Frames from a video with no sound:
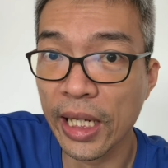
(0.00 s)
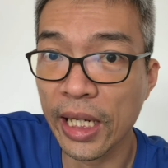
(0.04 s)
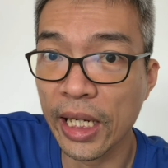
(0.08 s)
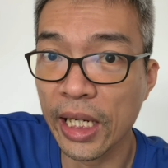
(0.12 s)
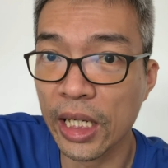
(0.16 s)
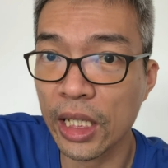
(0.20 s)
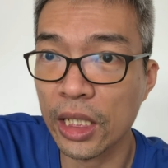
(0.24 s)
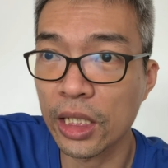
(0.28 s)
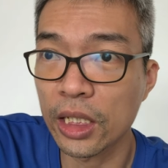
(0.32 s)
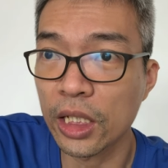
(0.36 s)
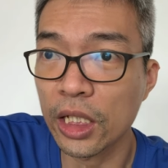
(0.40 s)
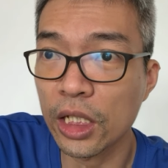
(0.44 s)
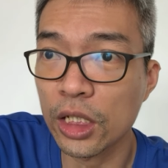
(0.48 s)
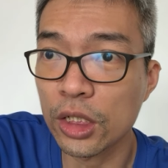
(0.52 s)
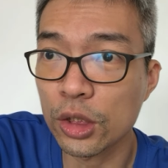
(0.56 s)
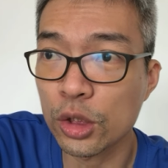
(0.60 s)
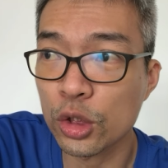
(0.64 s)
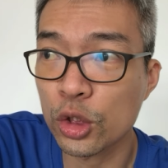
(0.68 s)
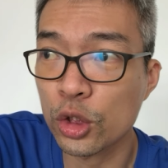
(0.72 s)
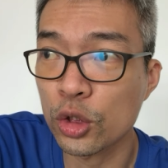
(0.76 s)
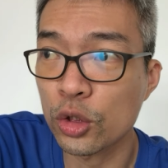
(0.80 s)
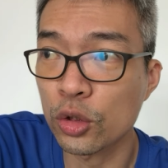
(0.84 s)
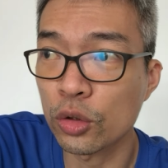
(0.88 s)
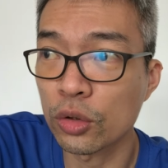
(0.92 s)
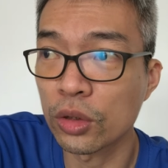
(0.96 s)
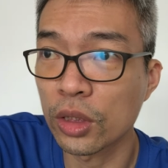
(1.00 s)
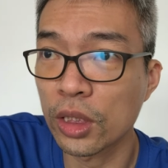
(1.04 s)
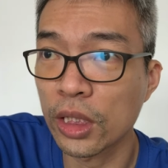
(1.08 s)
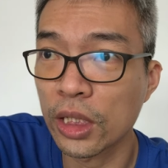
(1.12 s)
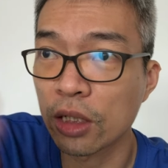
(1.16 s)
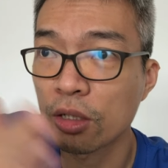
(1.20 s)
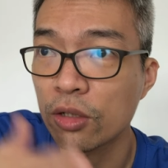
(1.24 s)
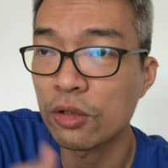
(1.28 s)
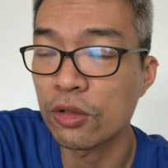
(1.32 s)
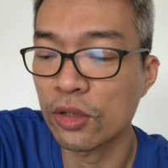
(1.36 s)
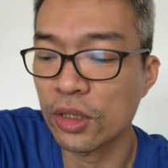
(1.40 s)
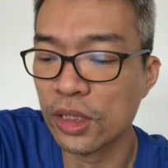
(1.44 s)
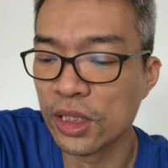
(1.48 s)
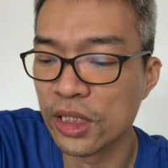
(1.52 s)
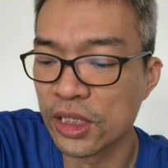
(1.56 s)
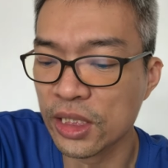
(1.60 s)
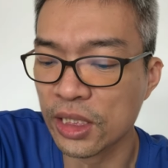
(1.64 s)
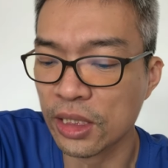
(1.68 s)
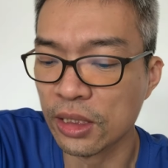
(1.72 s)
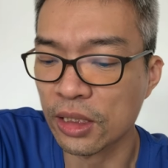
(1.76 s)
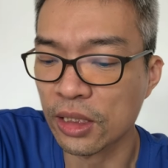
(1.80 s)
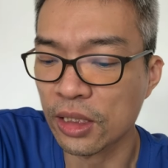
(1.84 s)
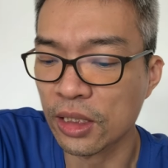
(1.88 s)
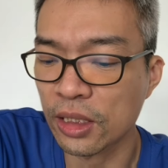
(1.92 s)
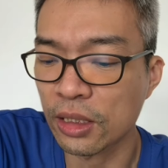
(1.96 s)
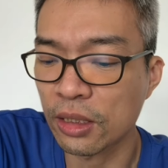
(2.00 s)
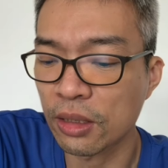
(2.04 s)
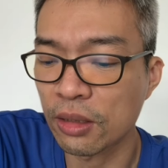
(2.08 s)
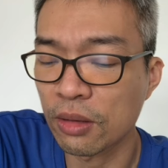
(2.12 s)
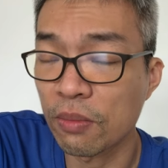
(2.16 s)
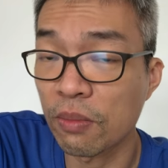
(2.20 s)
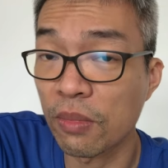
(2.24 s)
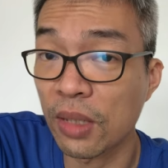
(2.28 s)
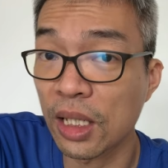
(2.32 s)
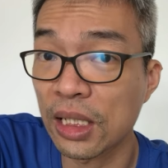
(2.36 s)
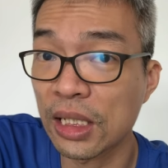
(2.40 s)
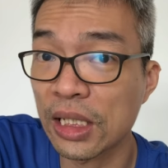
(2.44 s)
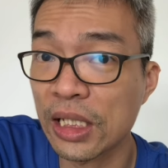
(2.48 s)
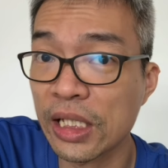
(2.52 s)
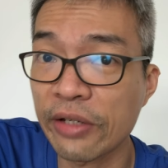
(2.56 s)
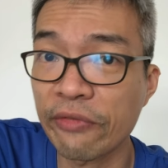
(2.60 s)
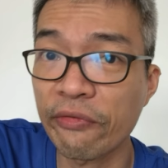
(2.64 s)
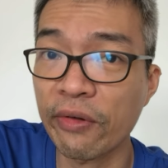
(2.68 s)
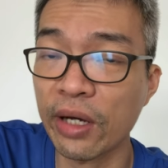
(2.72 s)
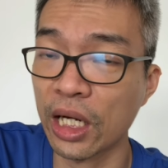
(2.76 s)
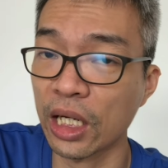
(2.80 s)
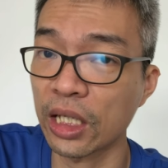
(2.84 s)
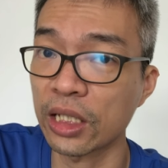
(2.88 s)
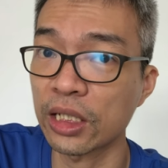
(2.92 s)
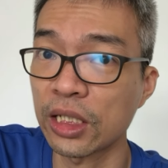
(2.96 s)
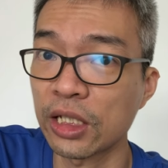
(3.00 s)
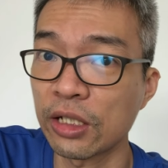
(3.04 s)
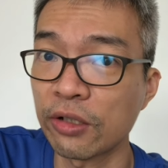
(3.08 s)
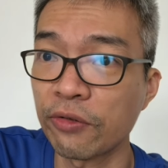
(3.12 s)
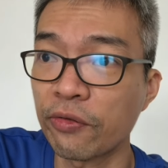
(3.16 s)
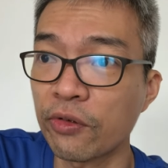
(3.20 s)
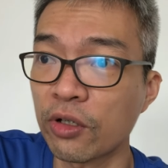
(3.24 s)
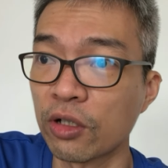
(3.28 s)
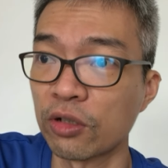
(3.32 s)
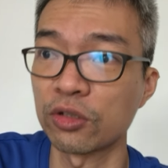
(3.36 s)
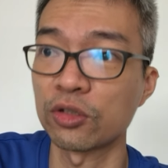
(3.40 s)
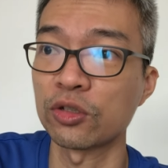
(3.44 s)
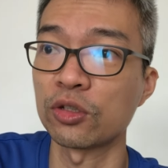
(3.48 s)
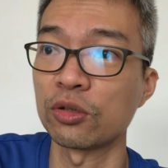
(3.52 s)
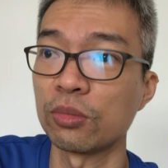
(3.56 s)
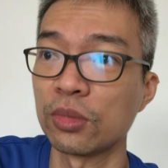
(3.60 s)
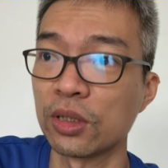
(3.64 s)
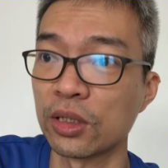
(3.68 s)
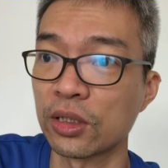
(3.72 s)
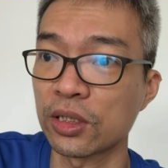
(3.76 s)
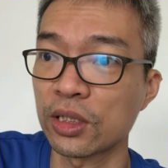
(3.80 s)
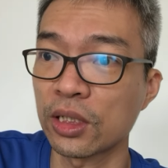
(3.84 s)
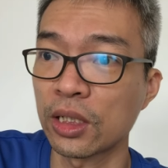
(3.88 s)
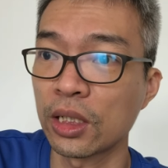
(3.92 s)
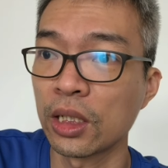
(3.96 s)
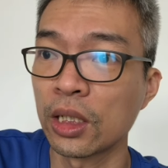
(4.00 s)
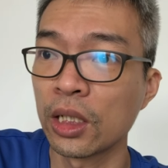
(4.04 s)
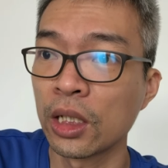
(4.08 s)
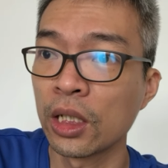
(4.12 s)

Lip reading: and it should increase the monthly active consumers.